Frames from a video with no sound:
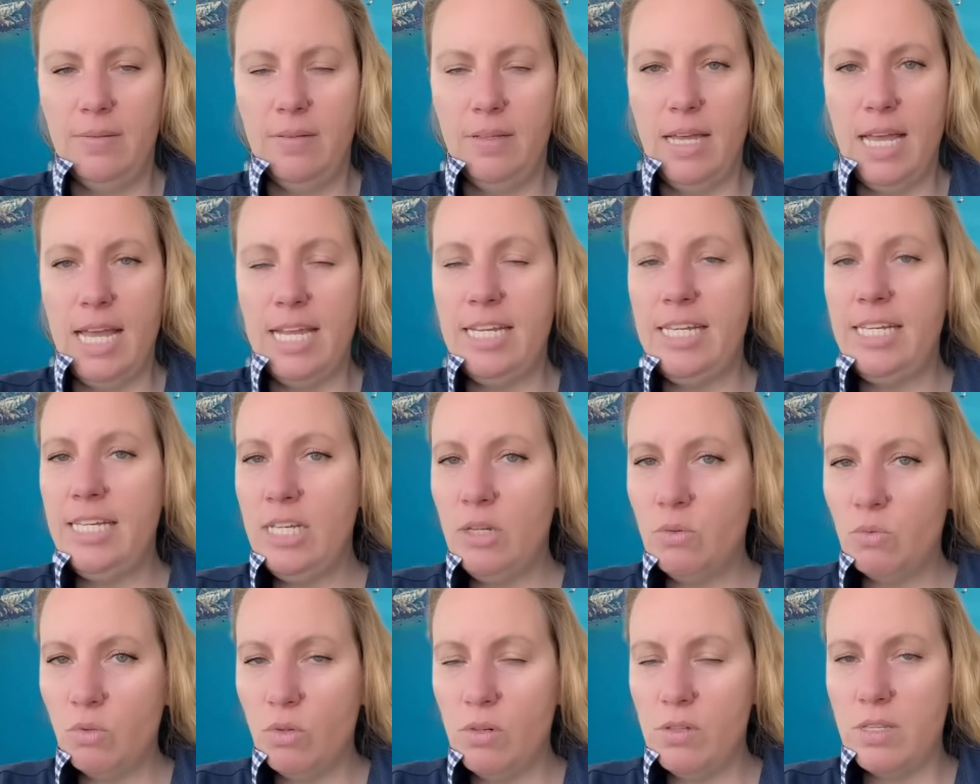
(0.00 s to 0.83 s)
And
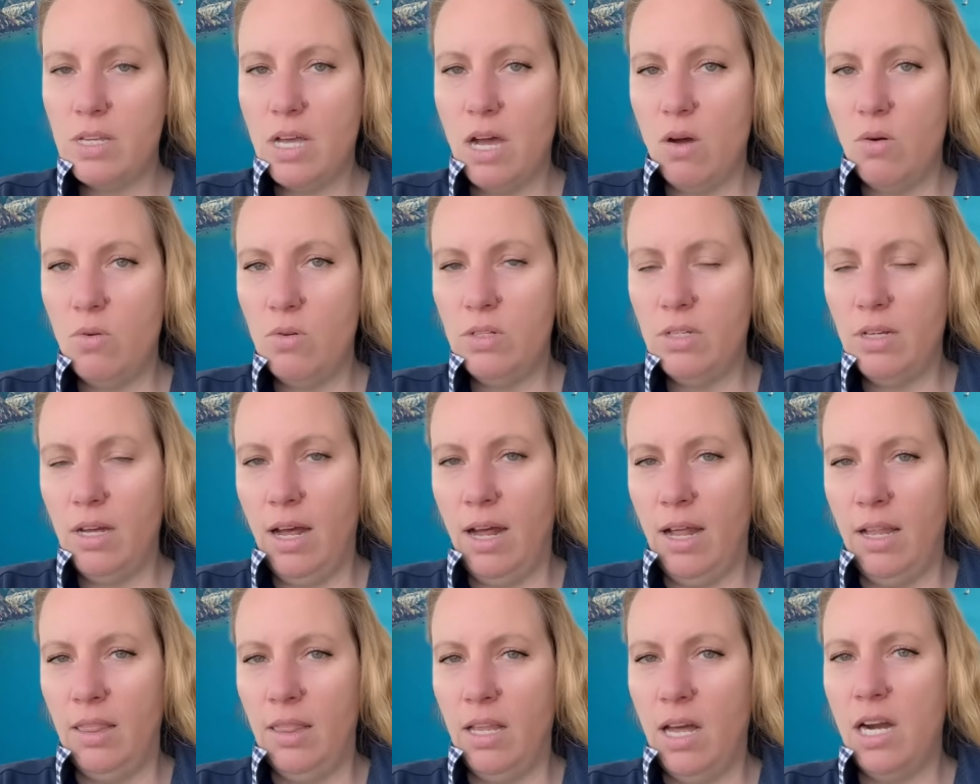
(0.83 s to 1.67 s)
he rules out
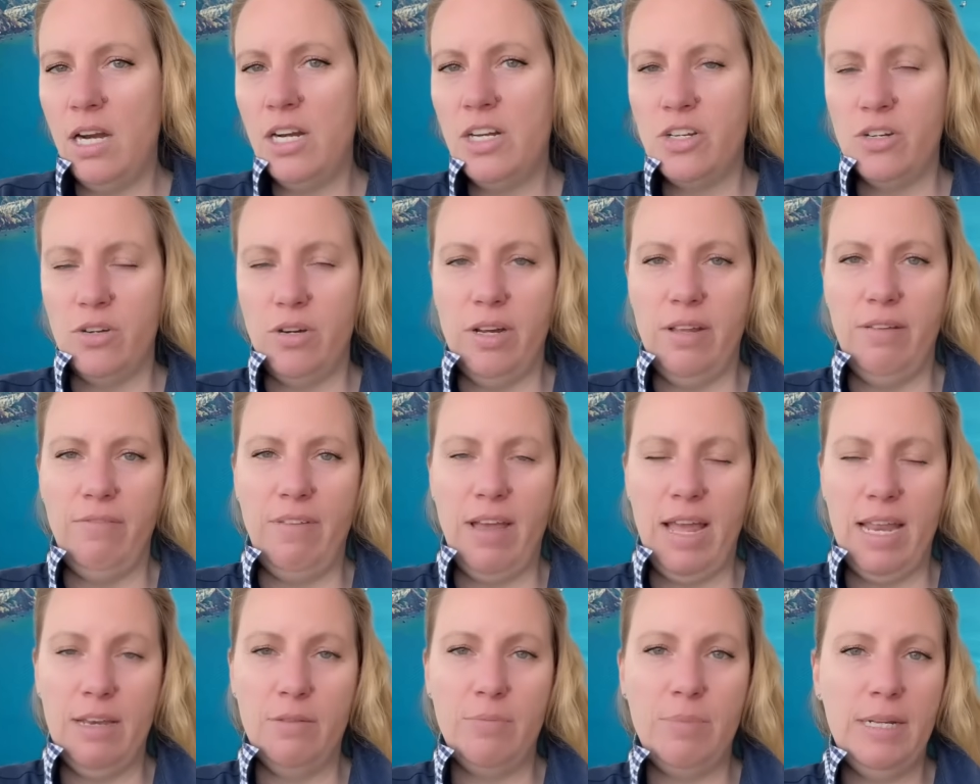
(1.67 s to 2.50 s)
a larger
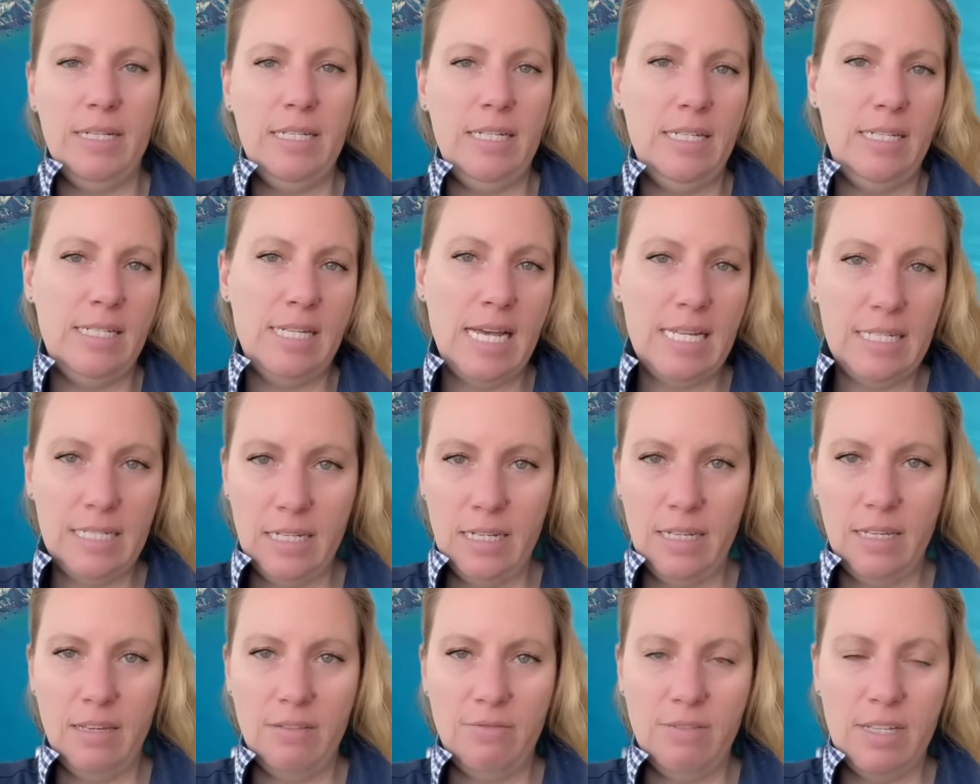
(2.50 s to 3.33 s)
event, but he
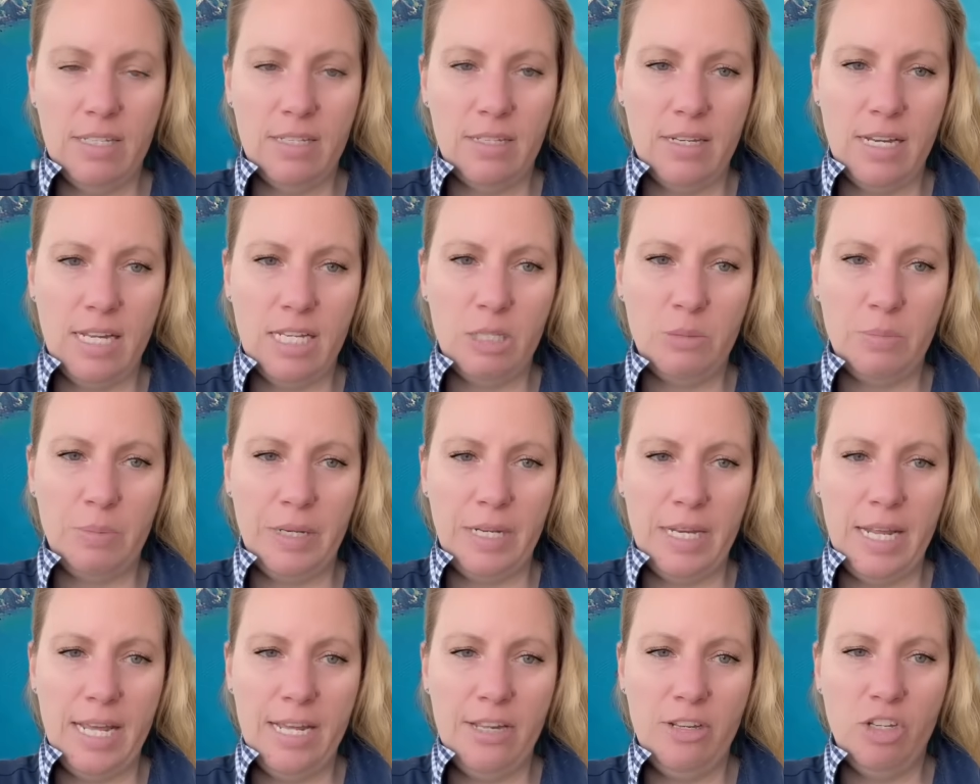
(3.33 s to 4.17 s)
doesn't give us an
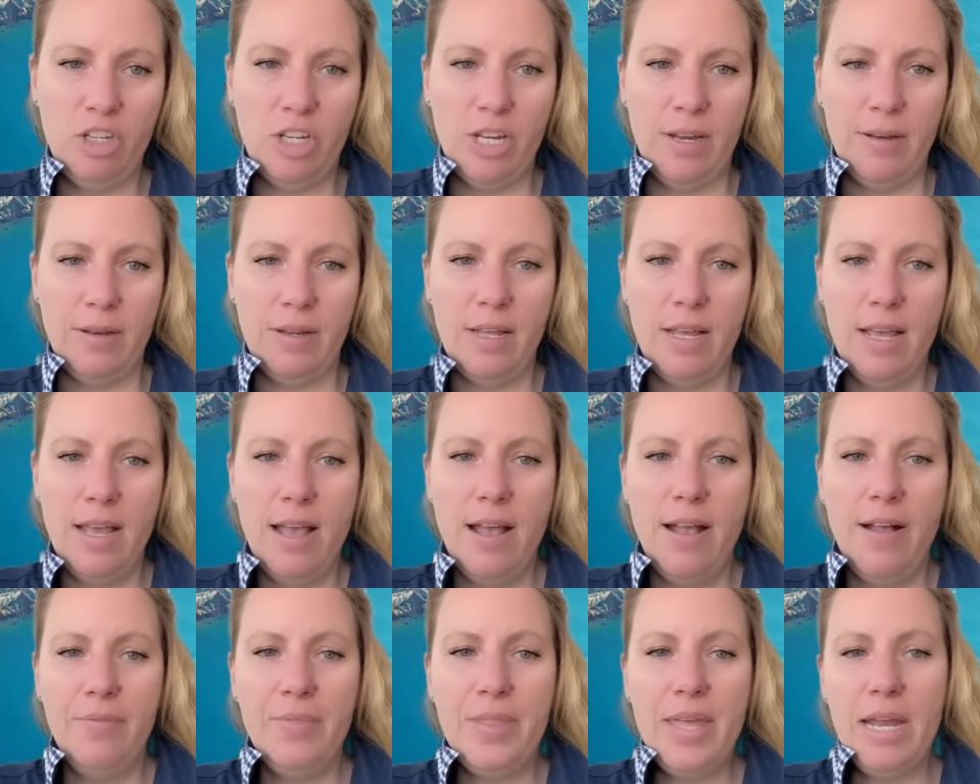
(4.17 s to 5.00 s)
explanation.
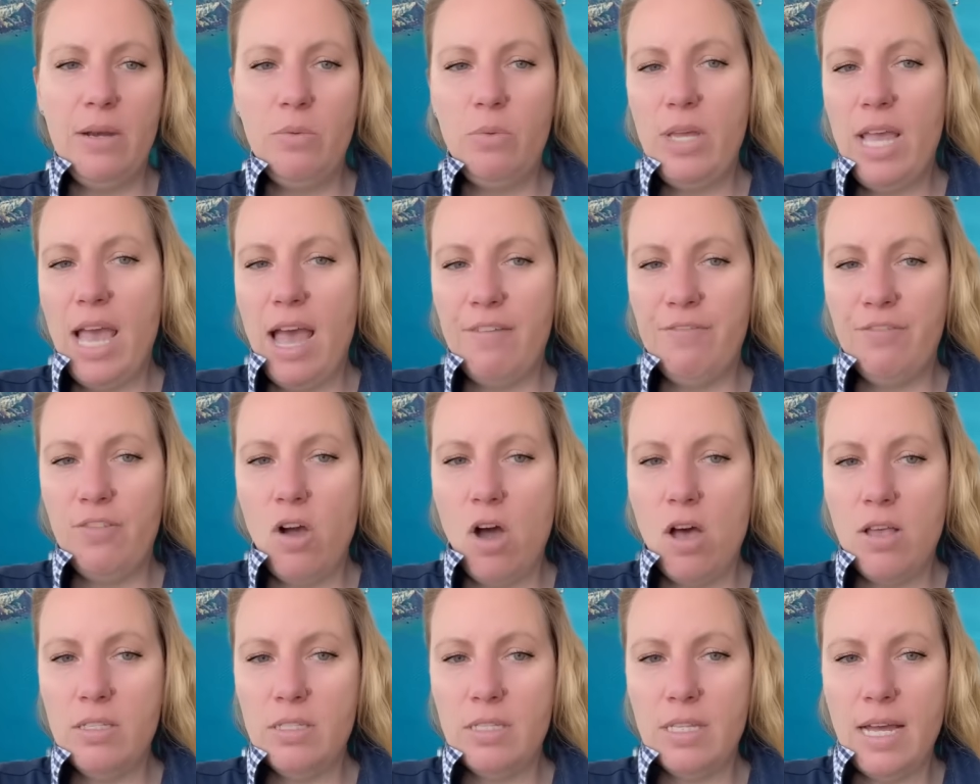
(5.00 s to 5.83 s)
Then we have
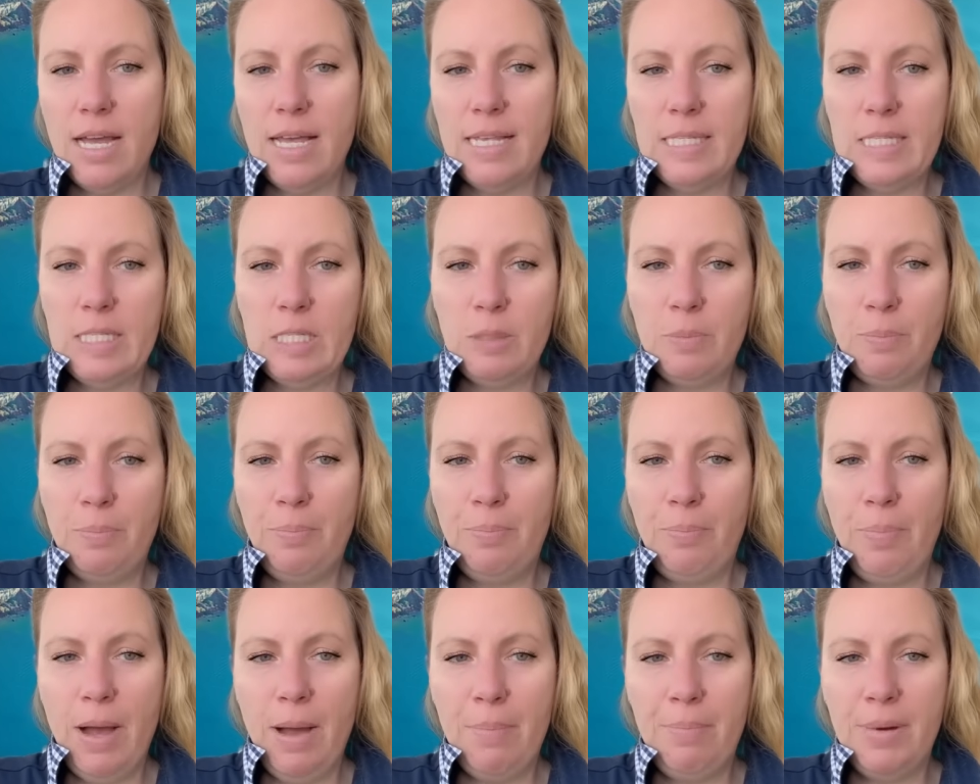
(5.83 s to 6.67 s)
Kostas
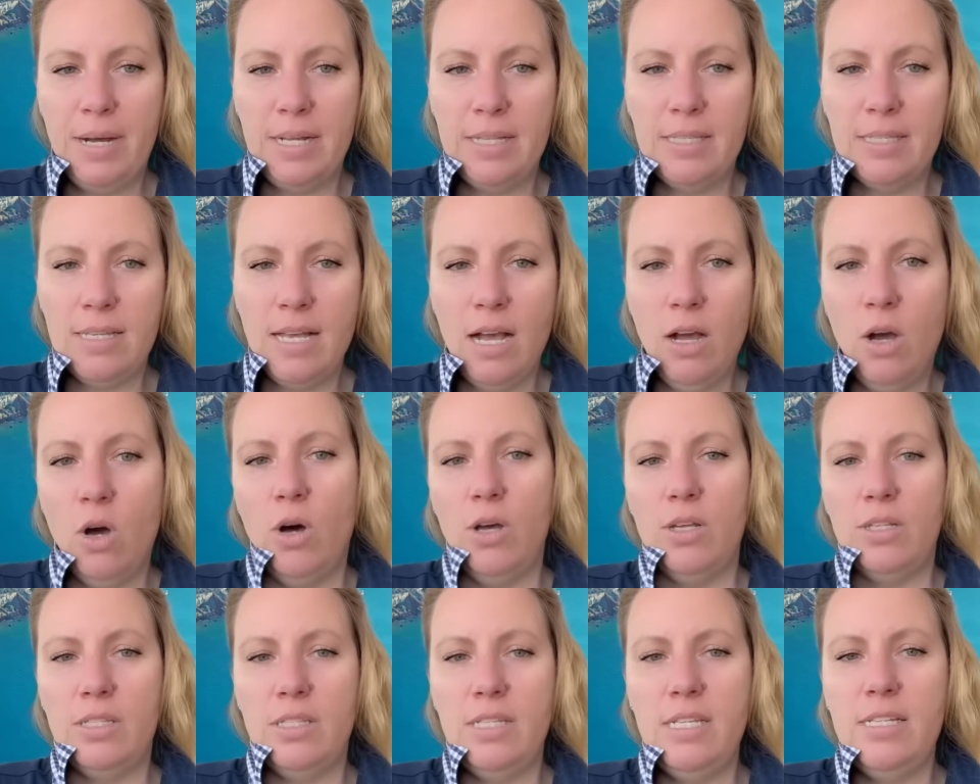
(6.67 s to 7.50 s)

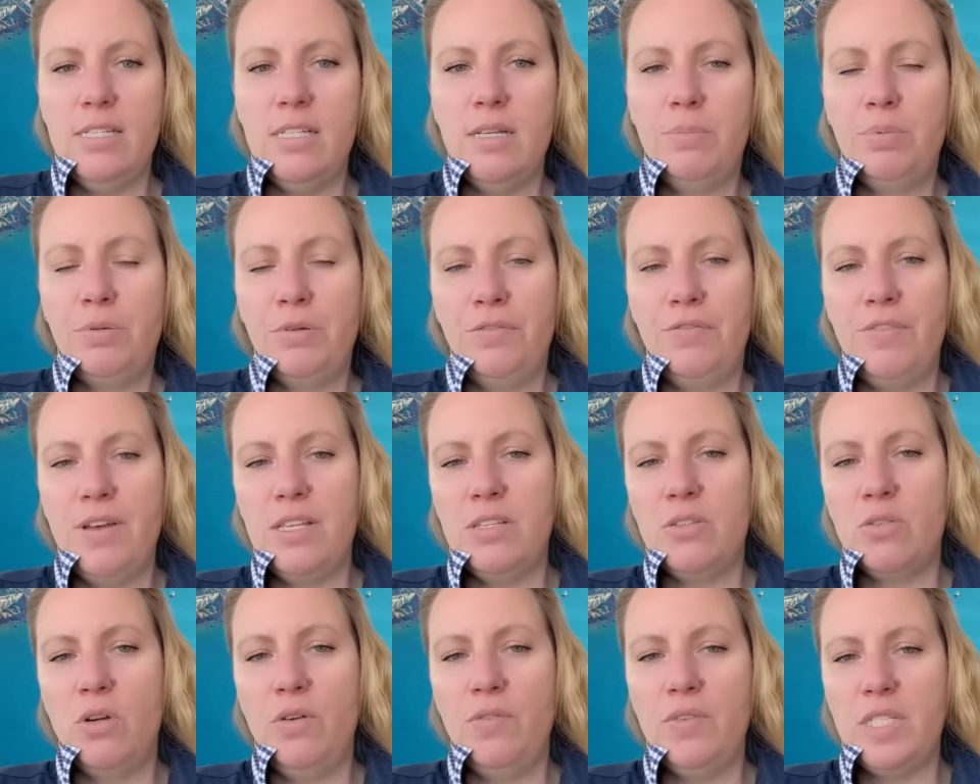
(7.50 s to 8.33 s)
Papatsakos. He's a
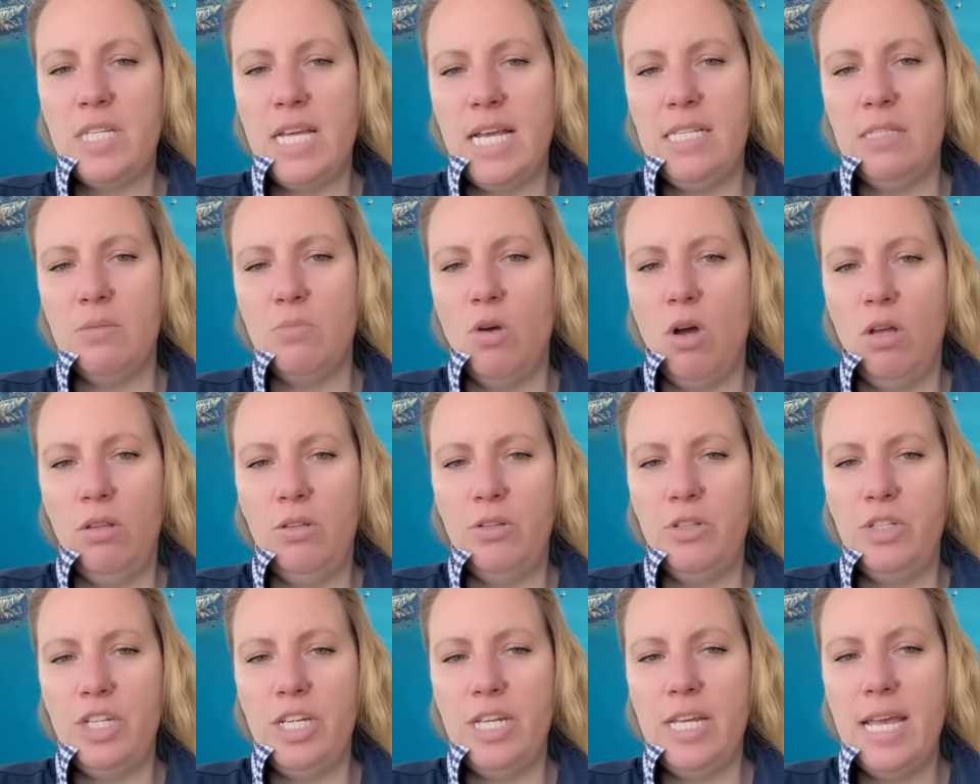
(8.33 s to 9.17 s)
professor of
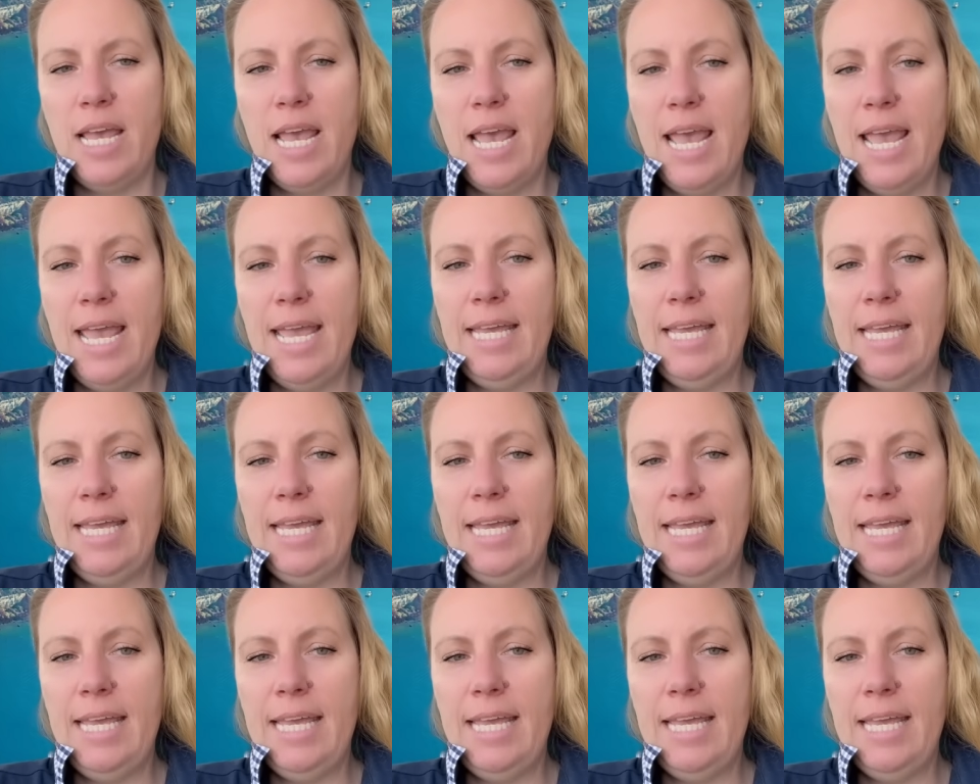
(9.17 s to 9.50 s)
seismology.